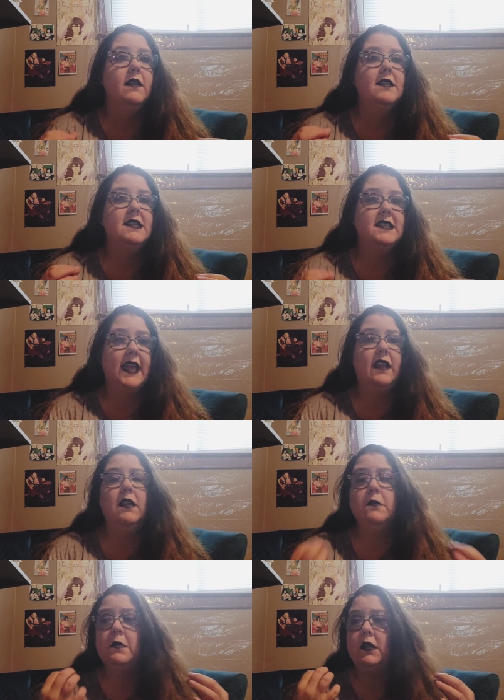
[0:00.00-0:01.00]

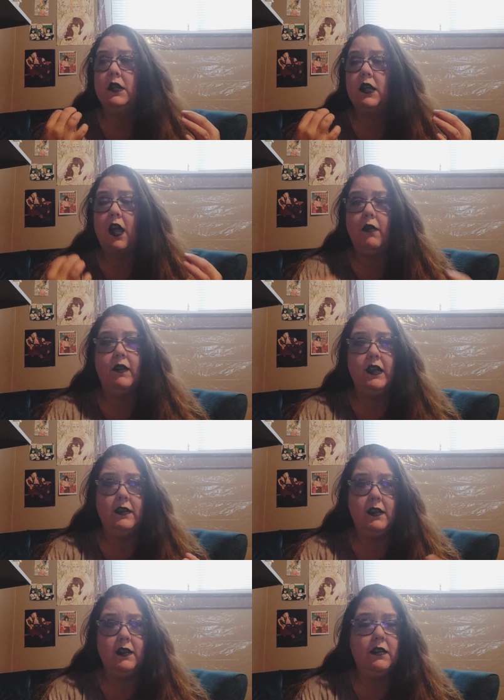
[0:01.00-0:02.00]
Salem
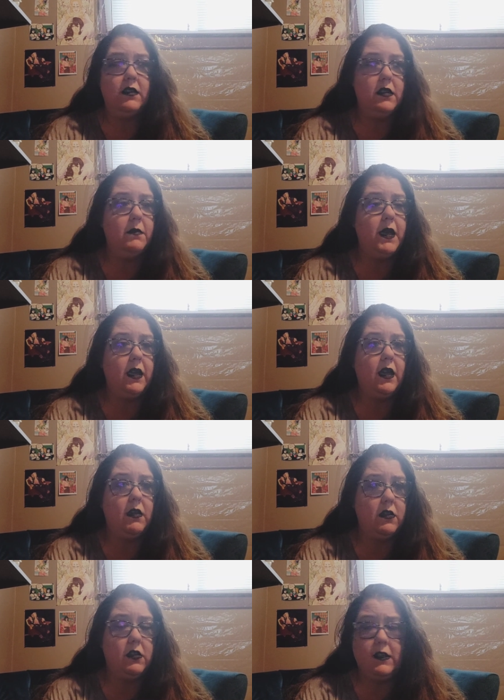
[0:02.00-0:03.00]
Covington, the main
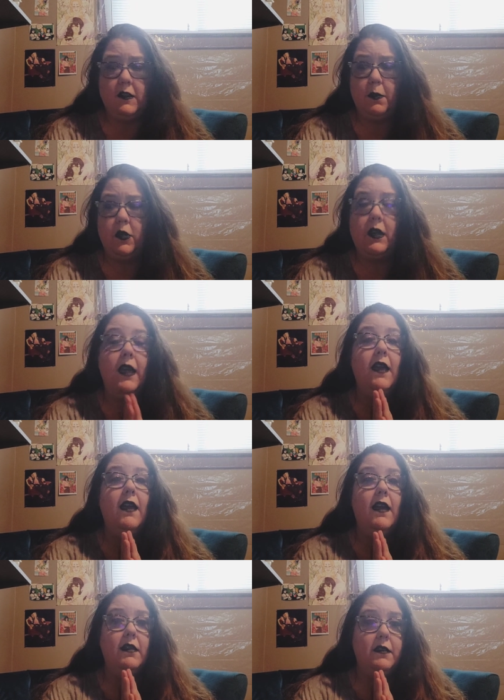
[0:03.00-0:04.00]
character in this book,
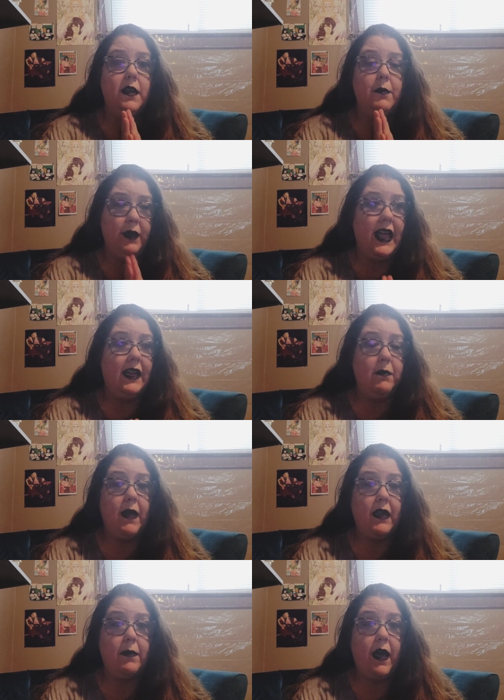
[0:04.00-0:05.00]
the Black
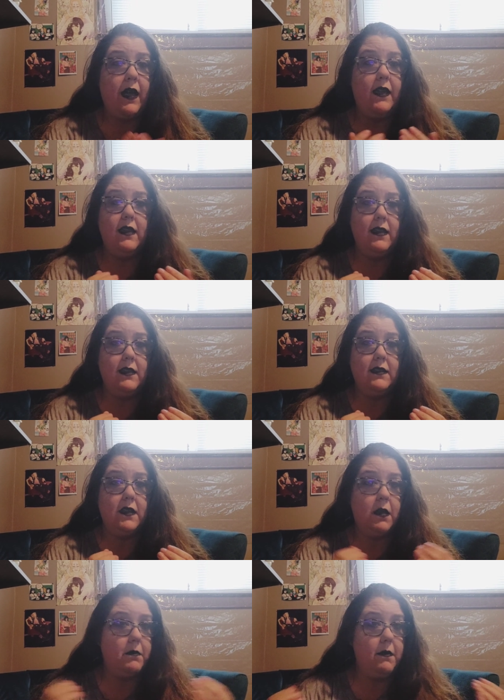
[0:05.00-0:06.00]
Magpie, is
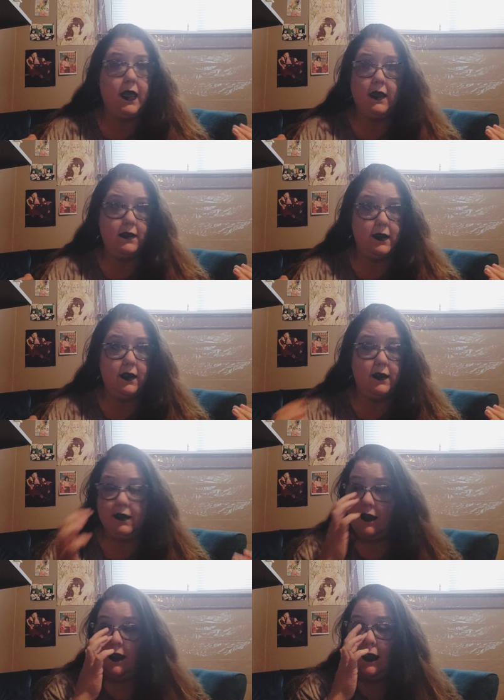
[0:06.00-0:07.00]
amazing.
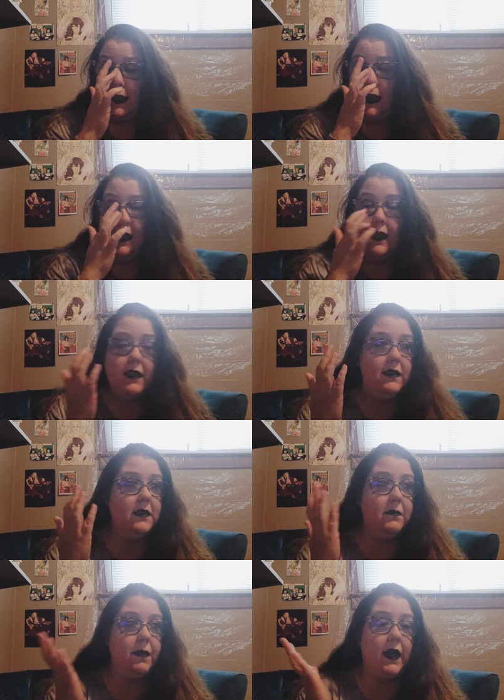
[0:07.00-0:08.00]
He
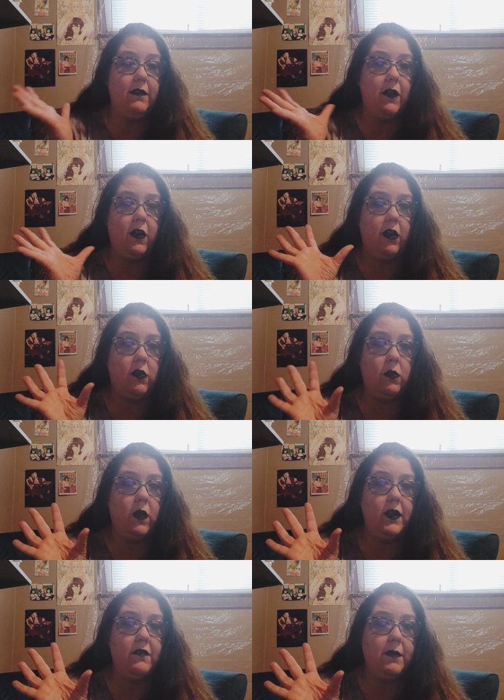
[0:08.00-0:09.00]
is by far
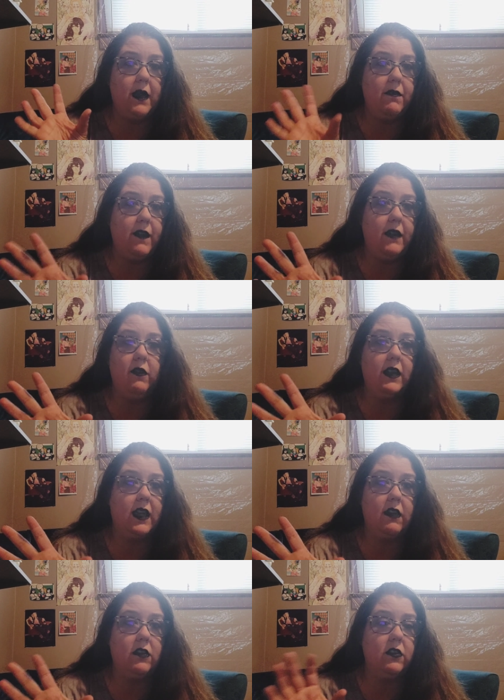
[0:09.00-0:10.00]
one of my favorite
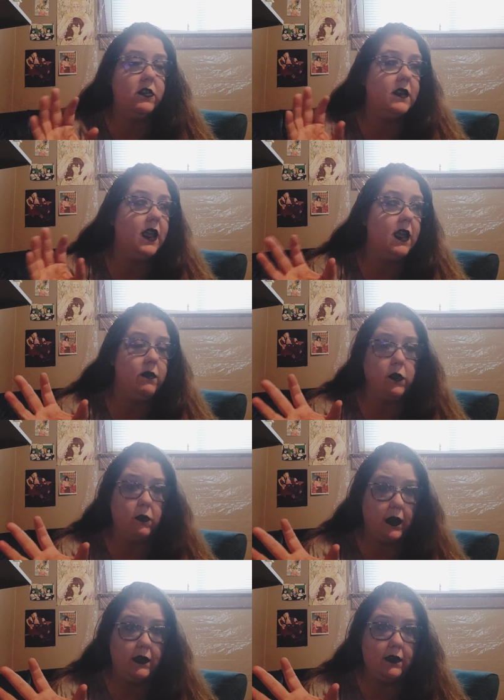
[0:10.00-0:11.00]
characters ever
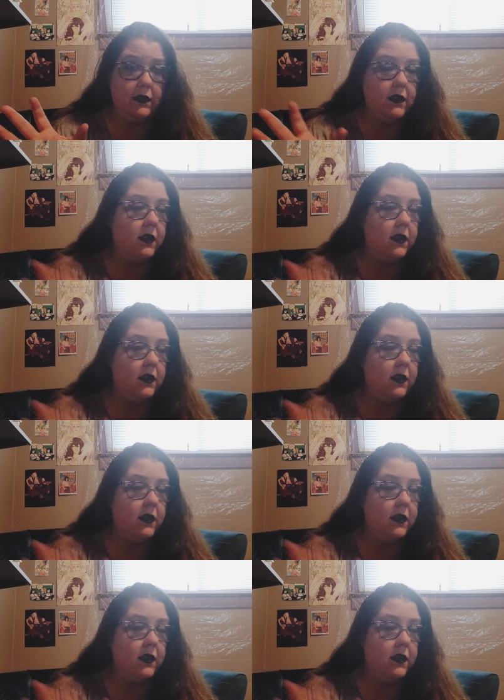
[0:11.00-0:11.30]
written.